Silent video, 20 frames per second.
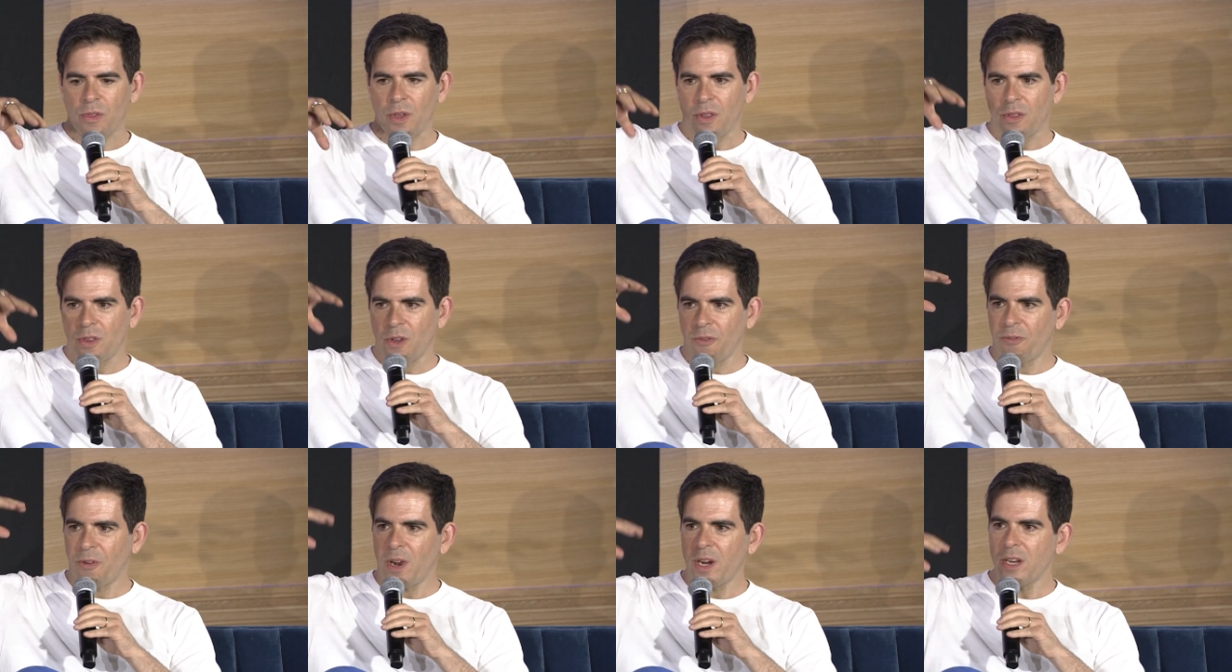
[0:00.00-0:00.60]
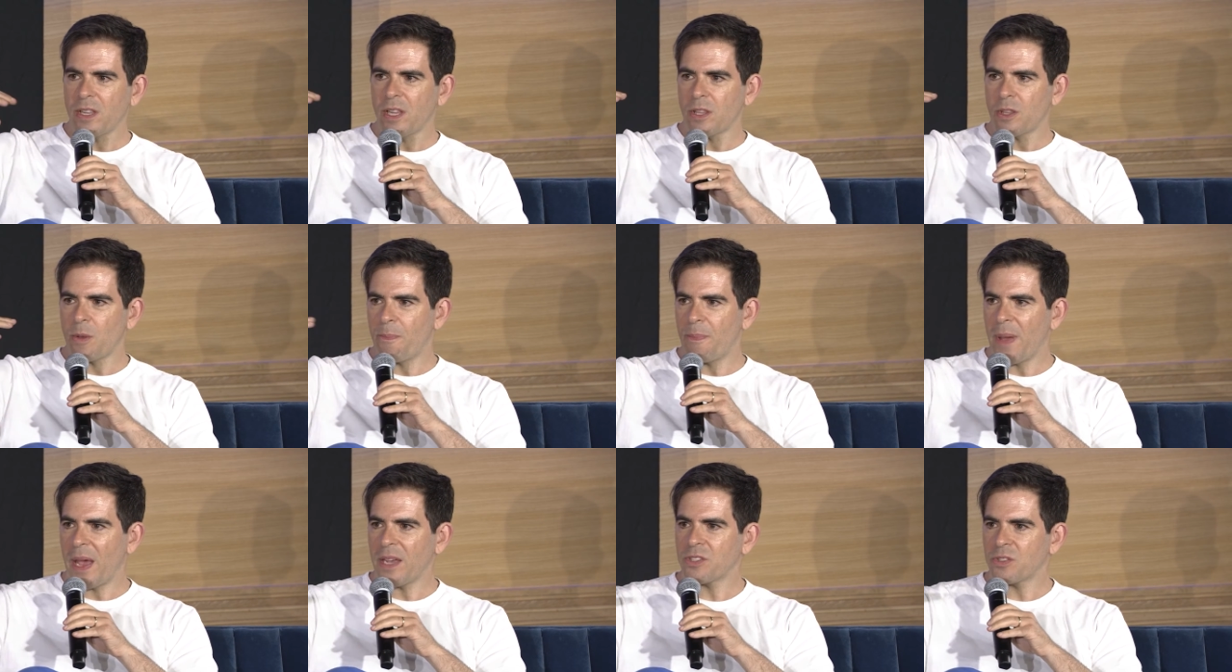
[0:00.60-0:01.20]
they're finding that the
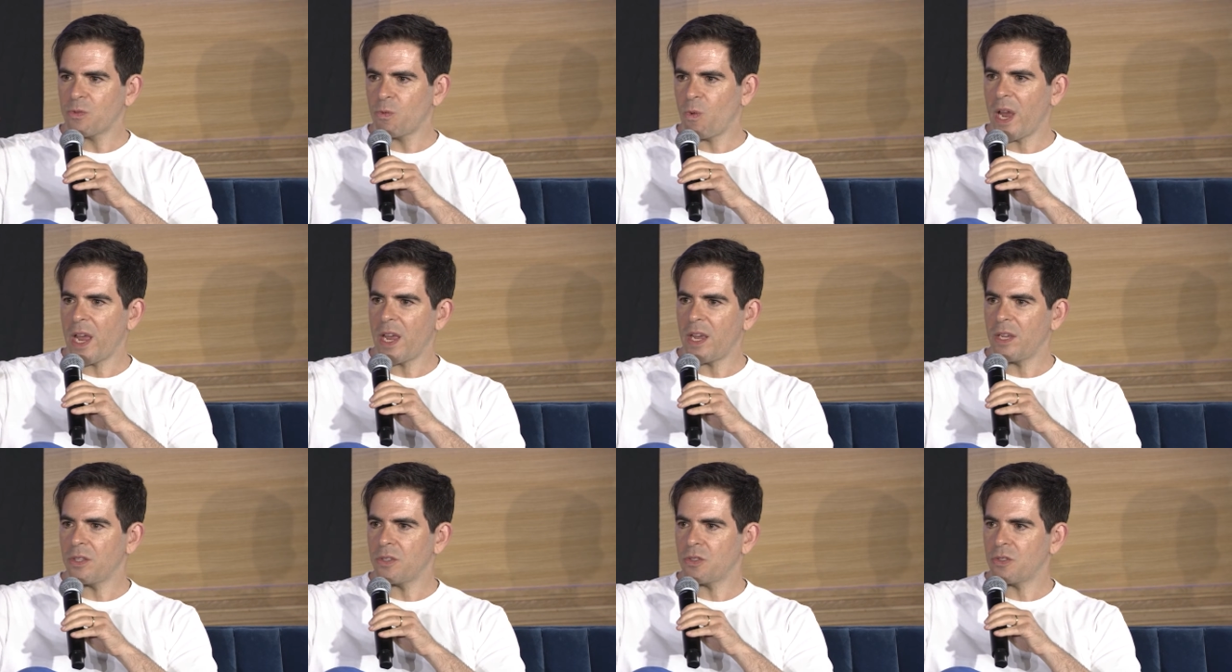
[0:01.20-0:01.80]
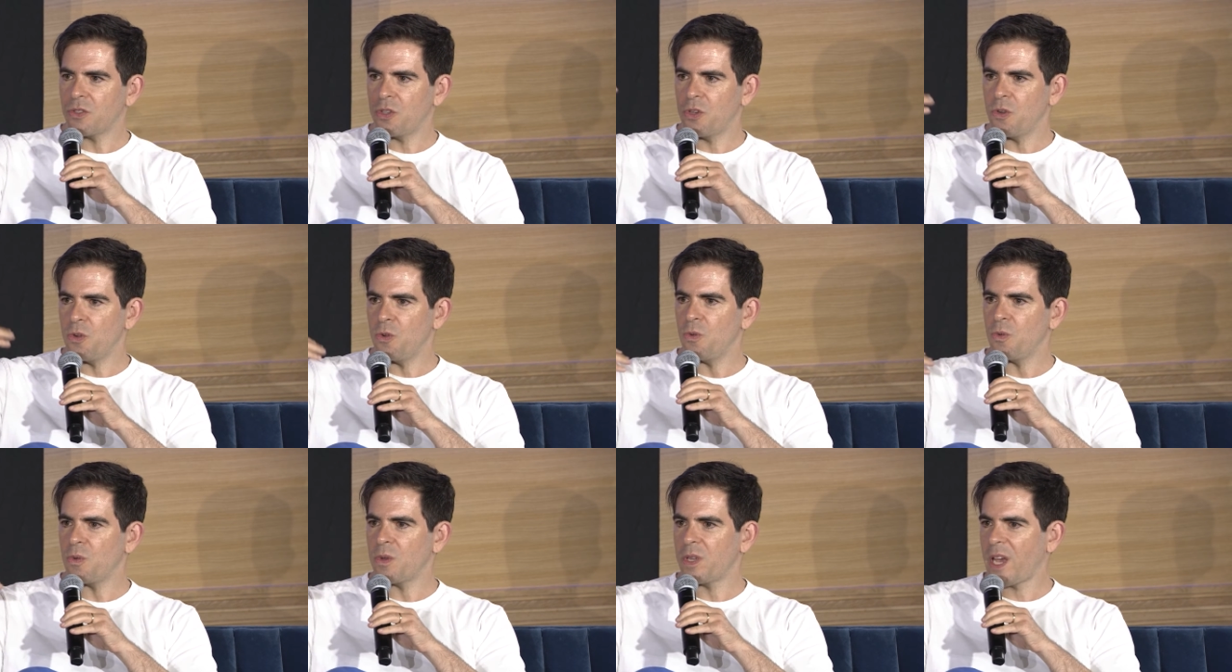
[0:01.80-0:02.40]
best way
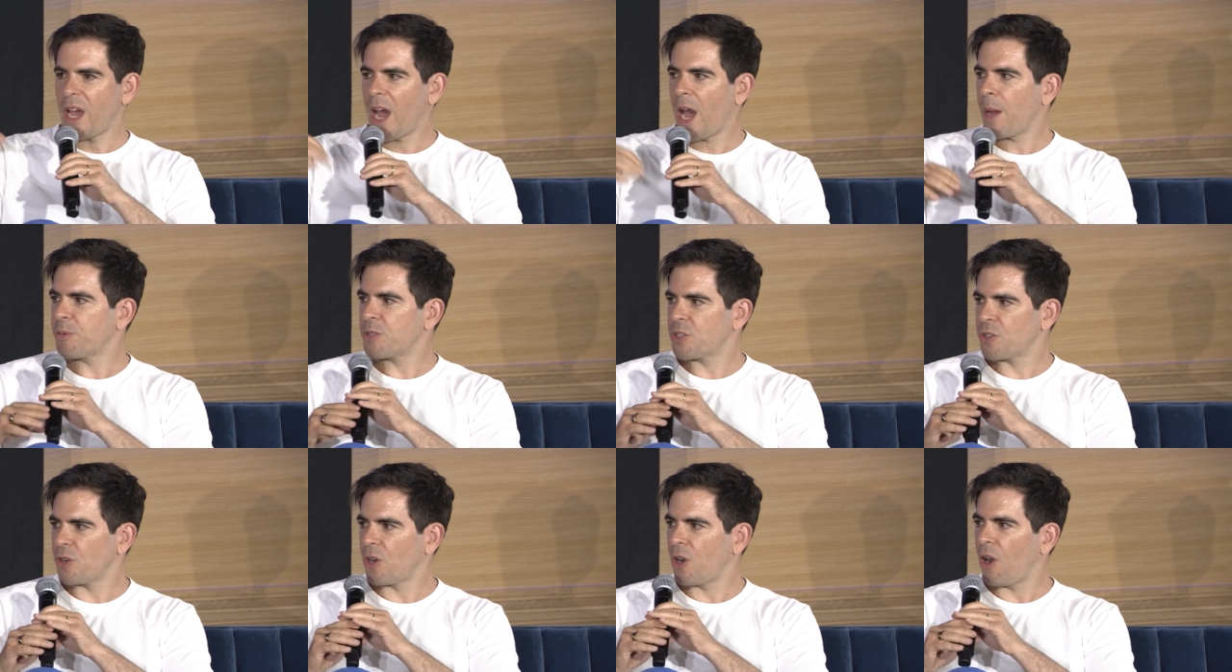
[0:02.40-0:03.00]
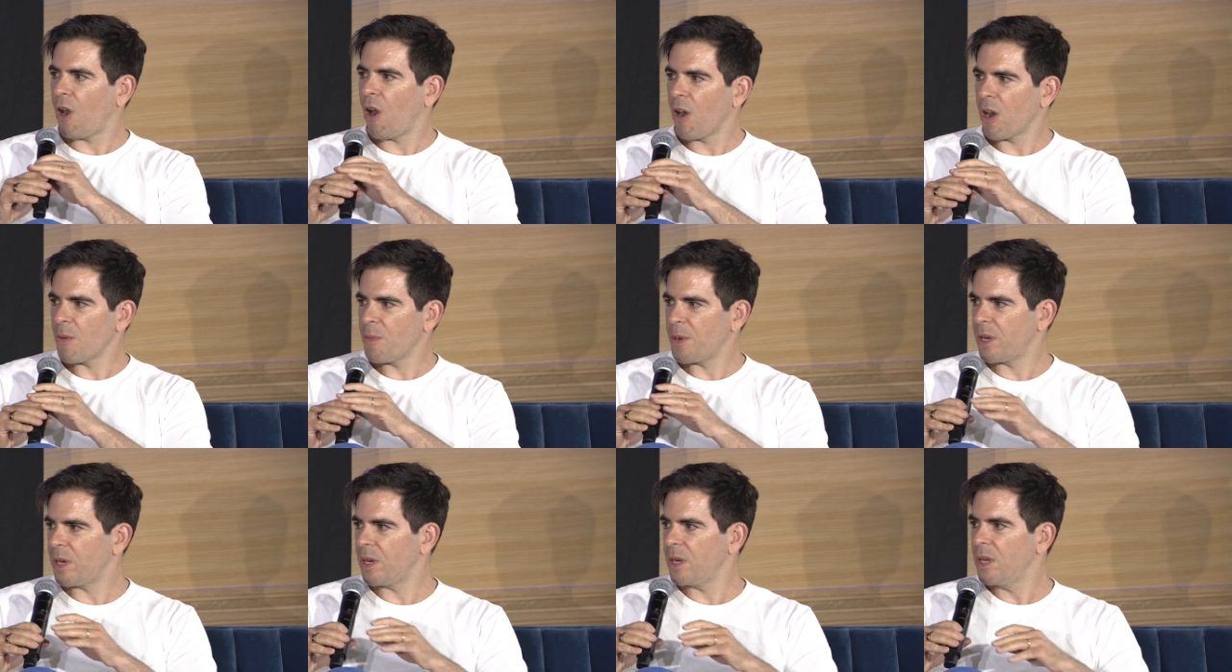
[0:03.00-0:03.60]
to capture
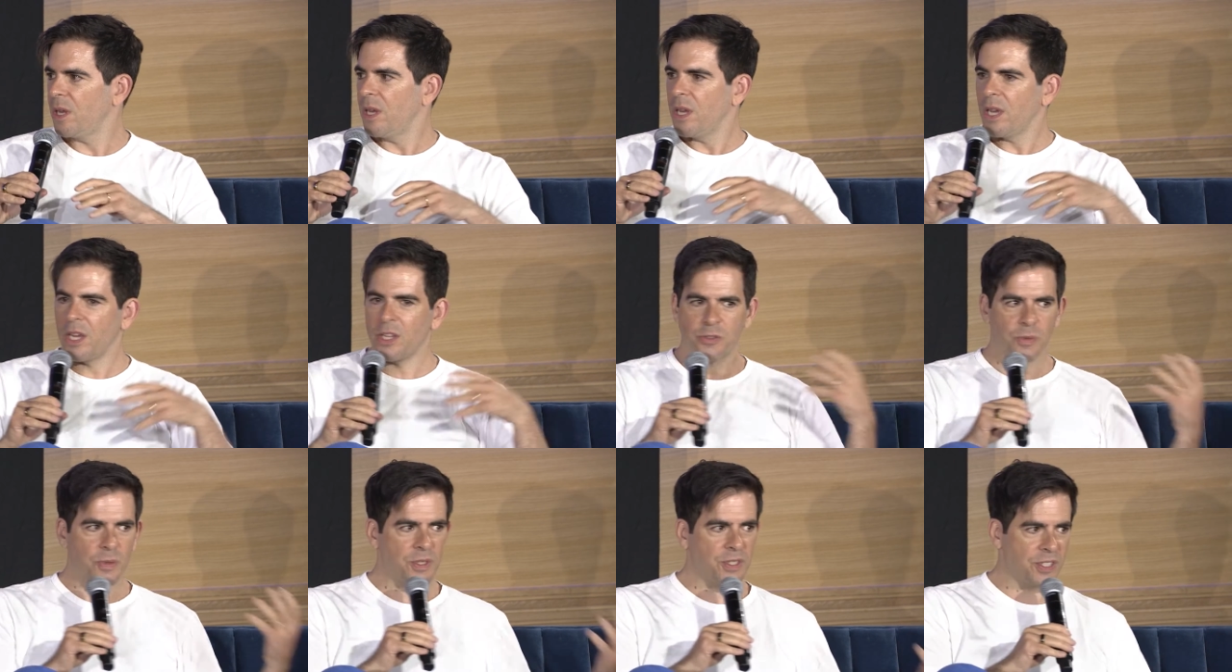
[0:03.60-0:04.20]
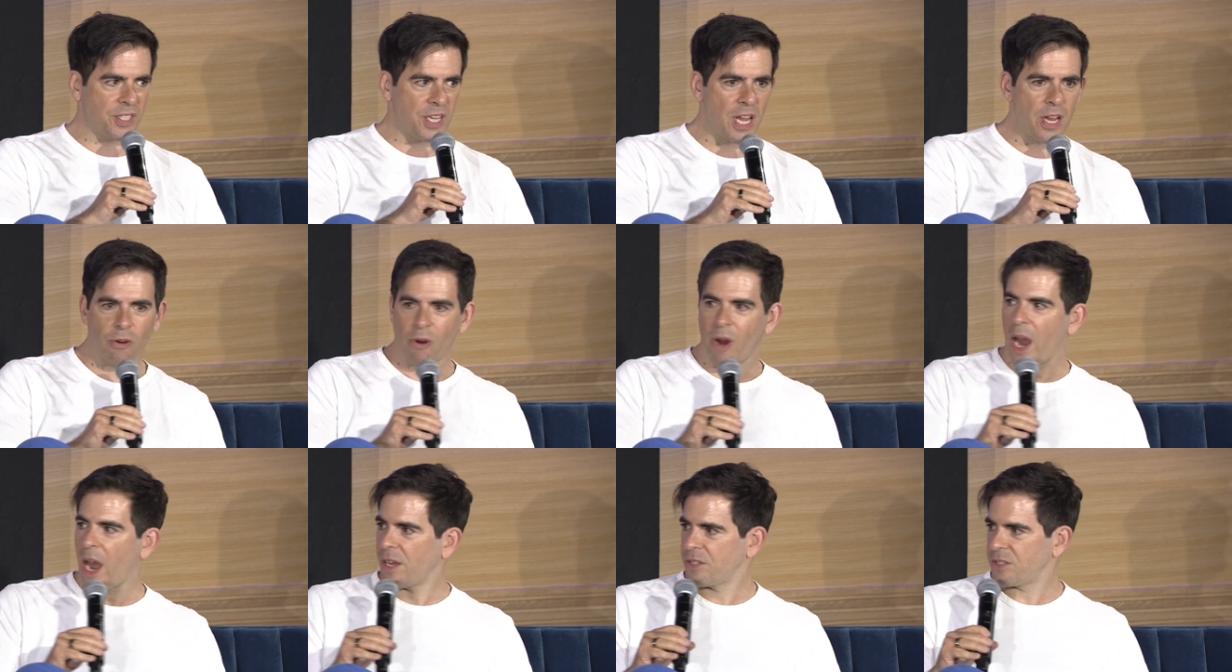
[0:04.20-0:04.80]
carbon is with
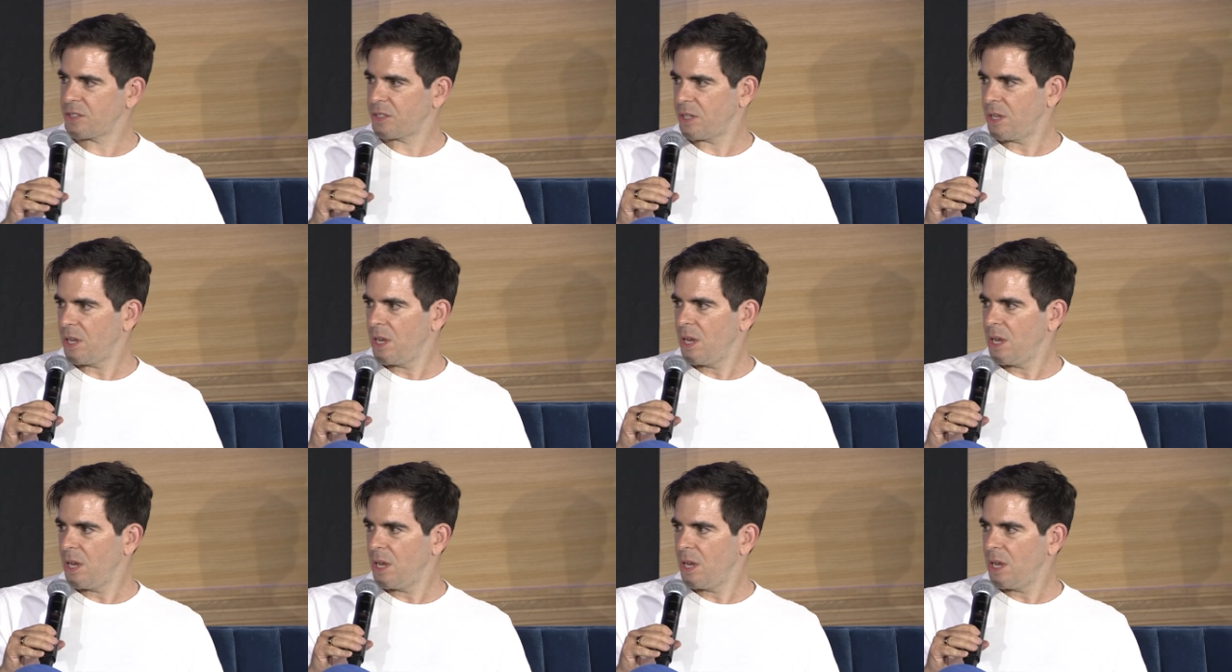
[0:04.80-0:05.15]
seagrass.